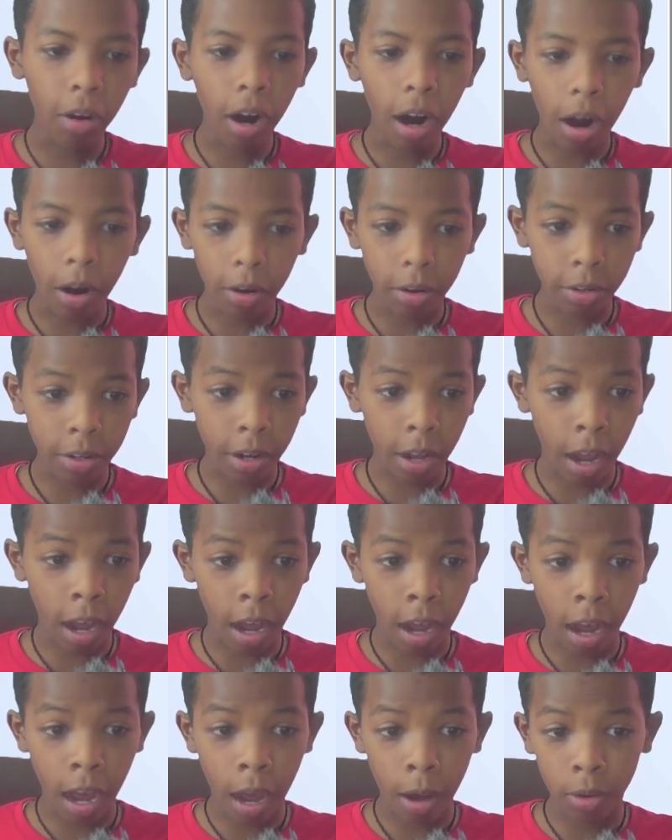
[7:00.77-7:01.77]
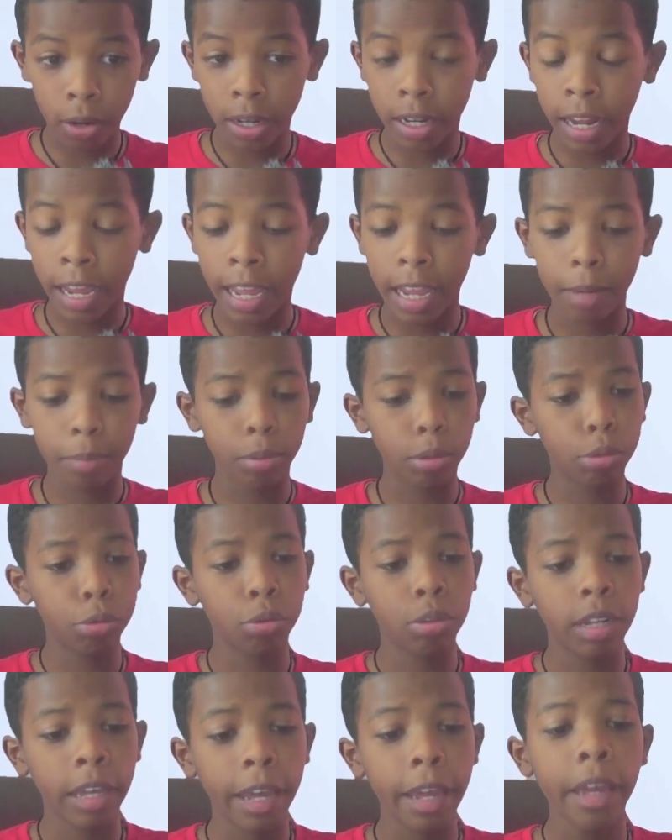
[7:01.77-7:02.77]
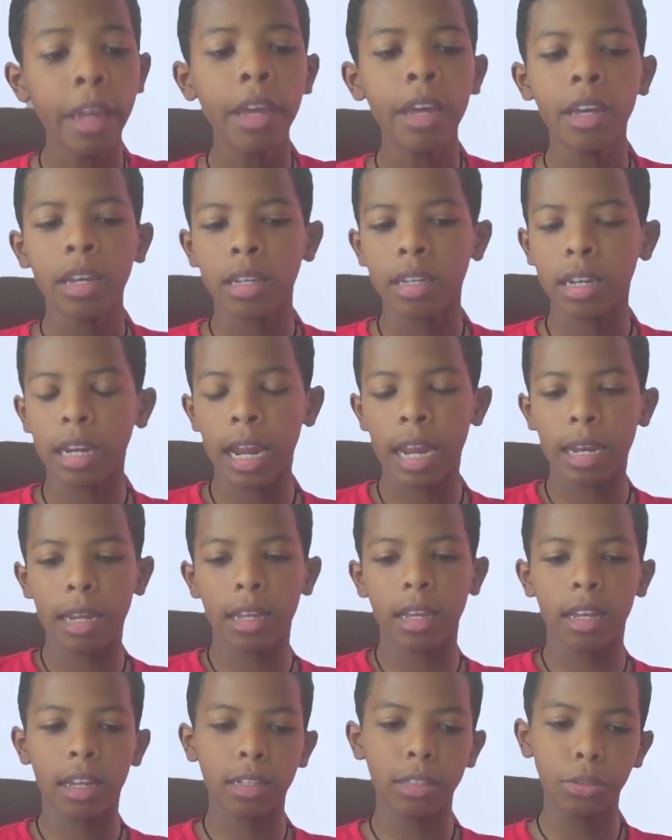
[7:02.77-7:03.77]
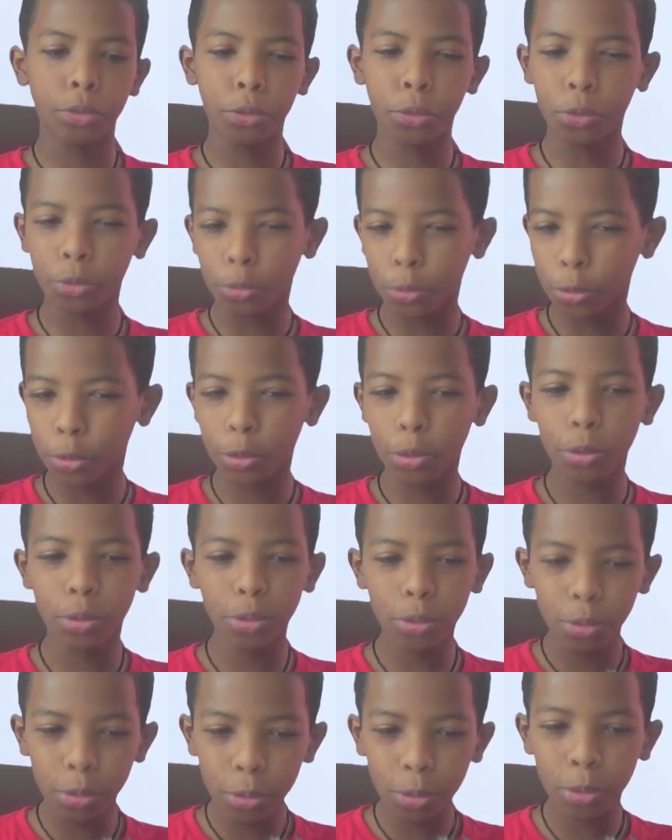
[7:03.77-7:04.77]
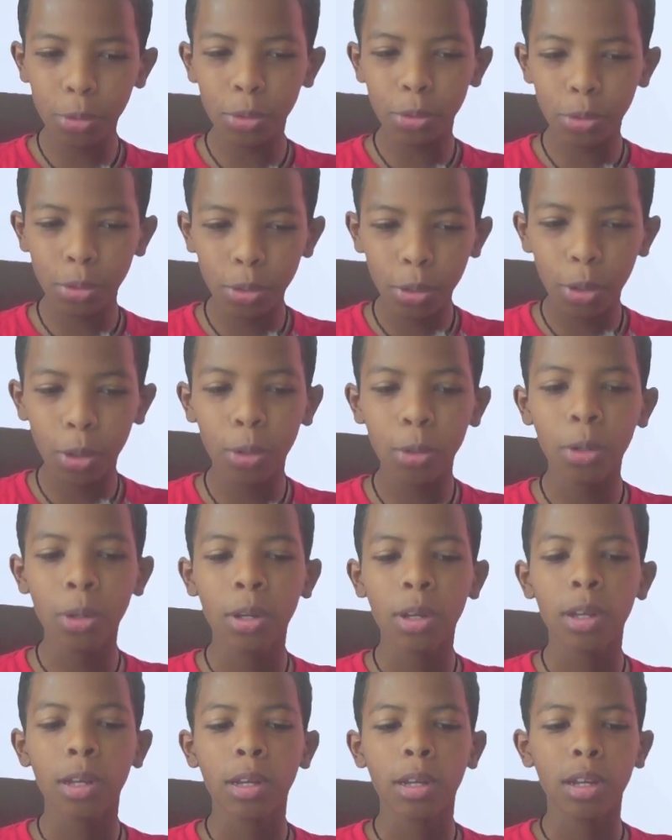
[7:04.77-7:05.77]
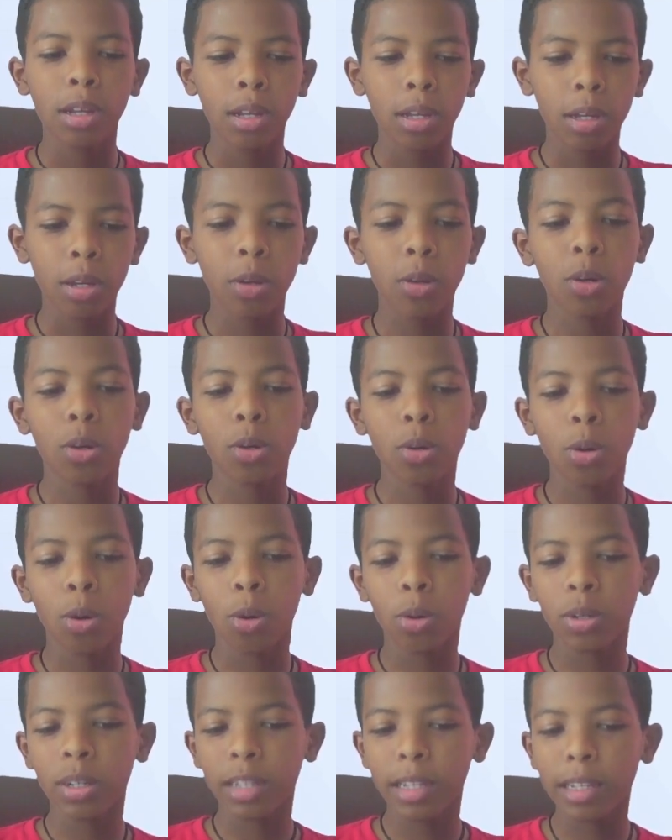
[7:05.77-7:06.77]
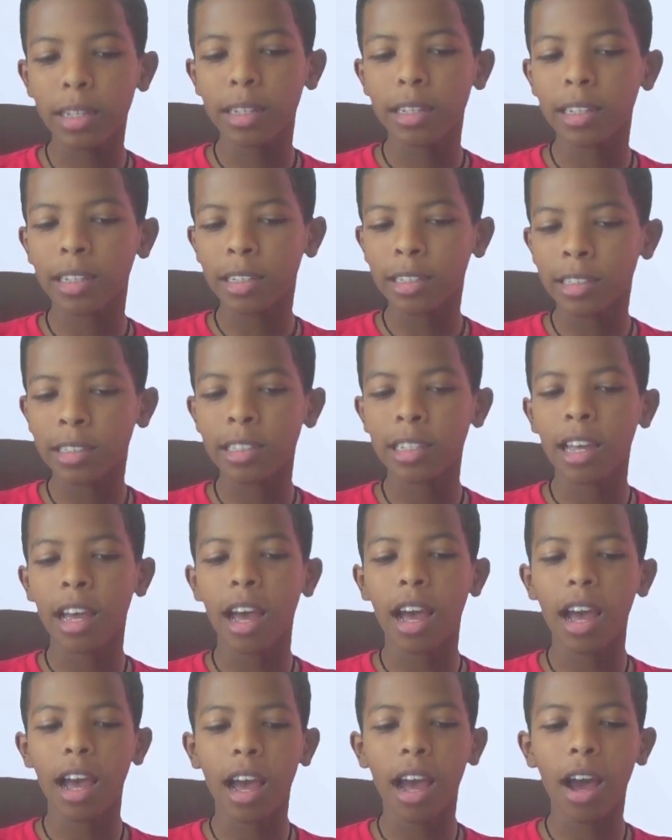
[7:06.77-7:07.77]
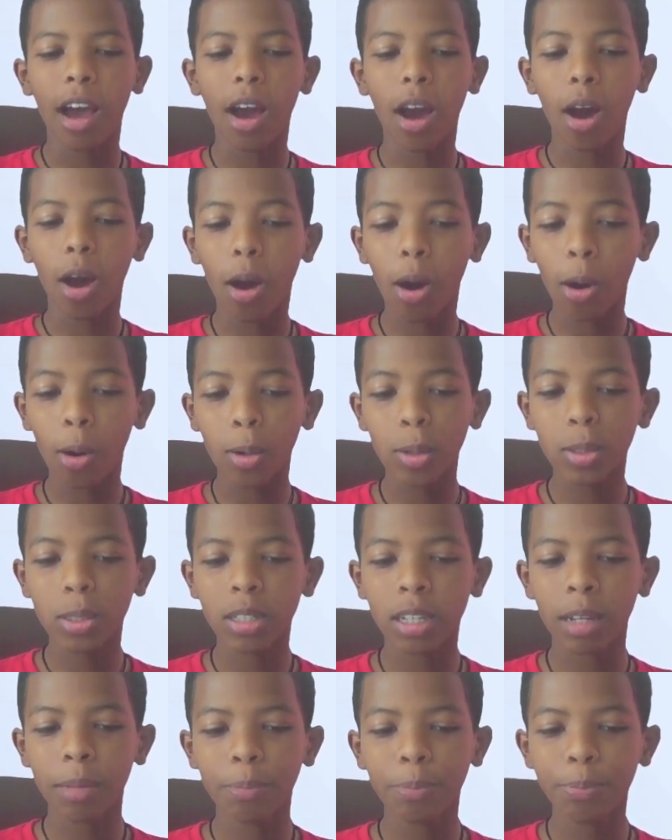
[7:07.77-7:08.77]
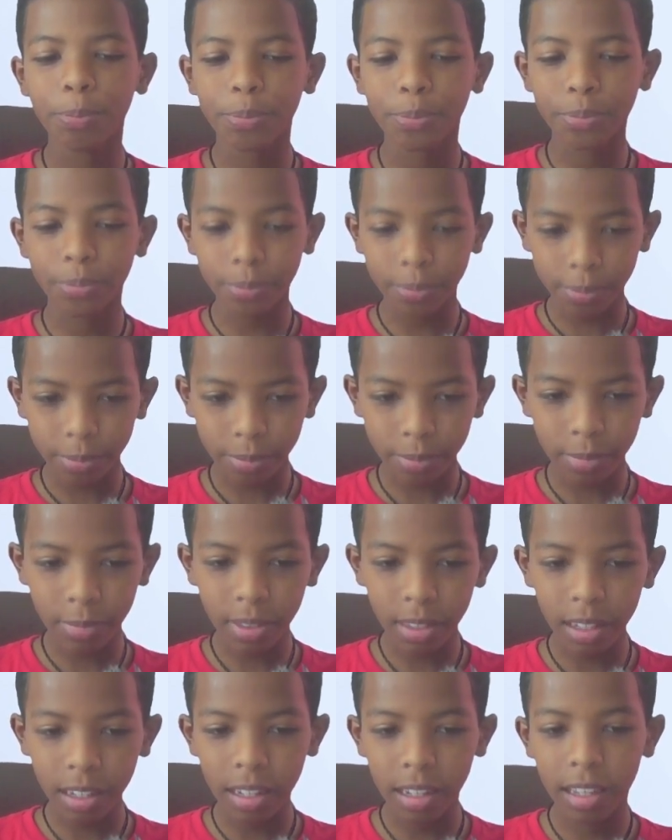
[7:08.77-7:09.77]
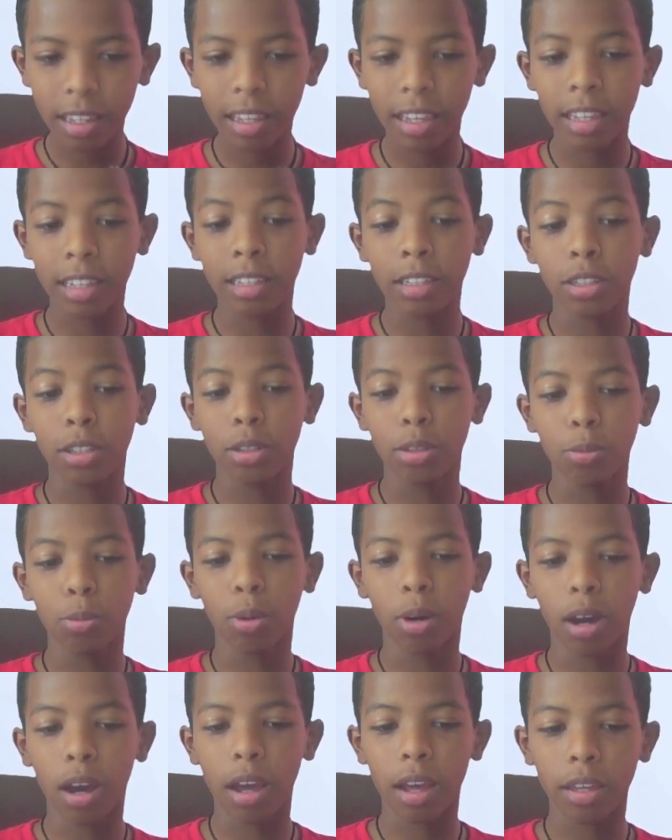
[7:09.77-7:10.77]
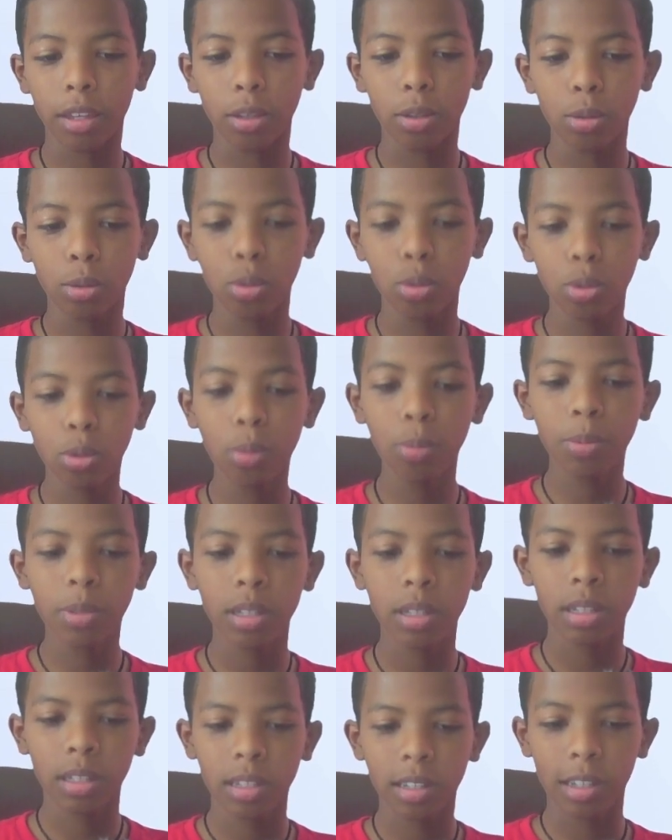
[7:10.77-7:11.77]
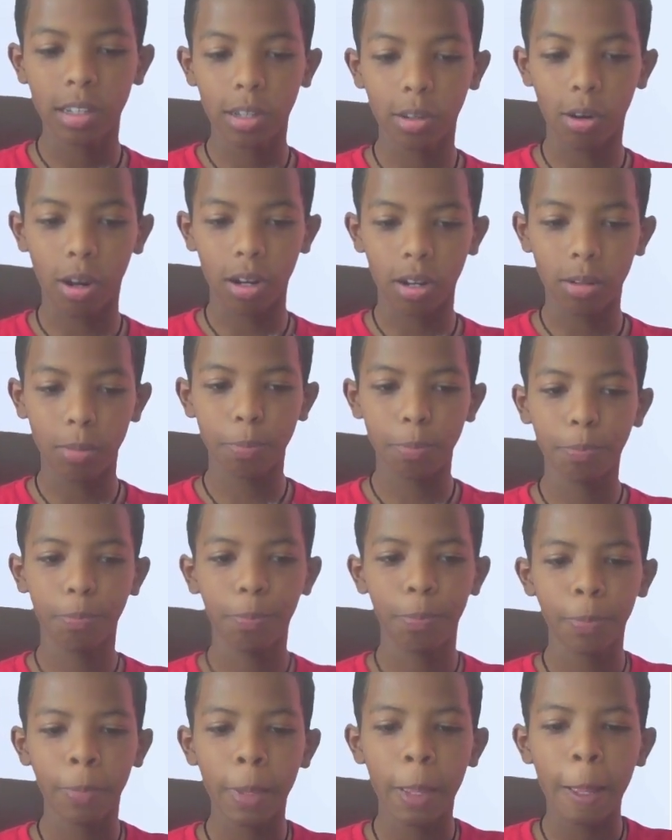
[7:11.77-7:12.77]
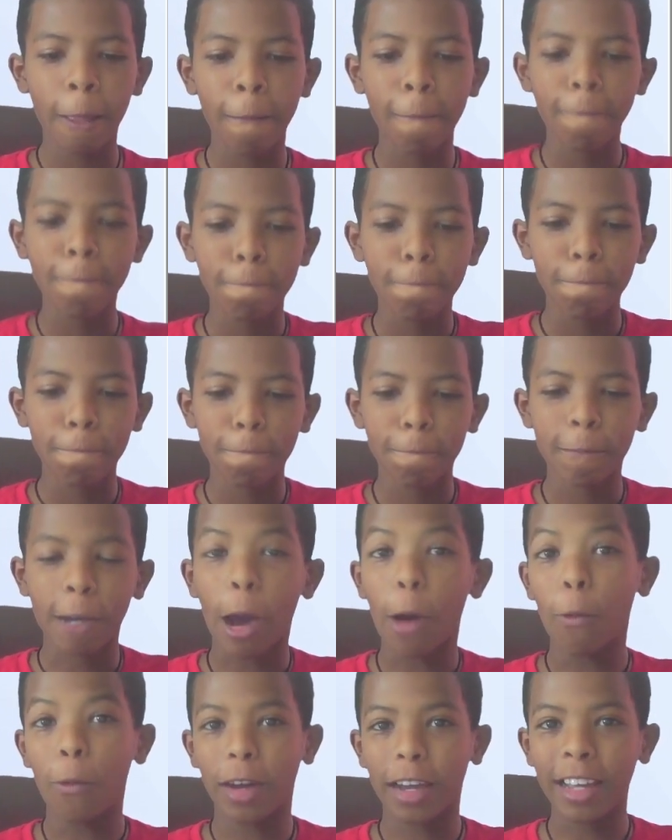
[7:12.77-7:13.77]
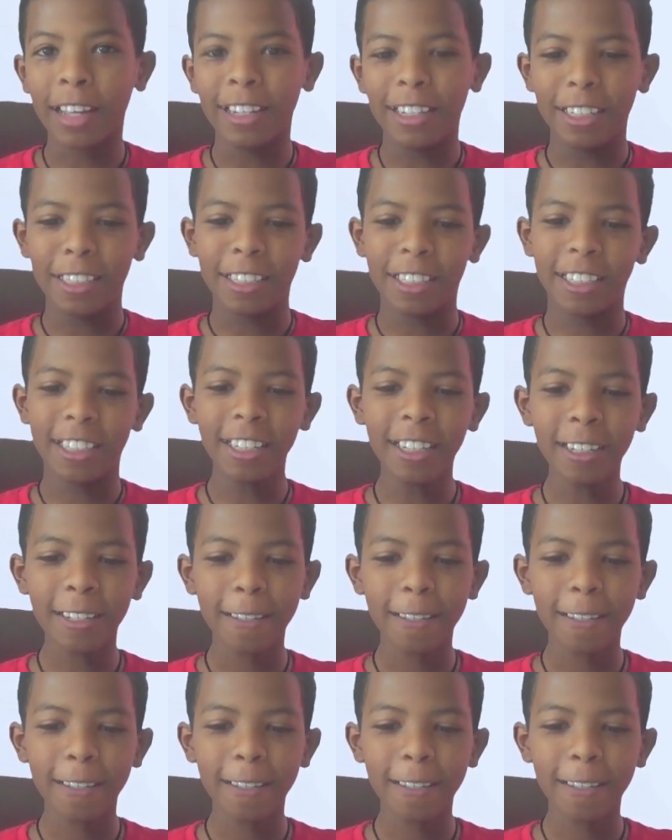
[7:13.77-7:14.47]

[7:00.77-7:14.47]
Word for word: how how can I help you today? Ilal, uh, do you know coding is awesome in your YouTube? Lalo. Kawakanisti.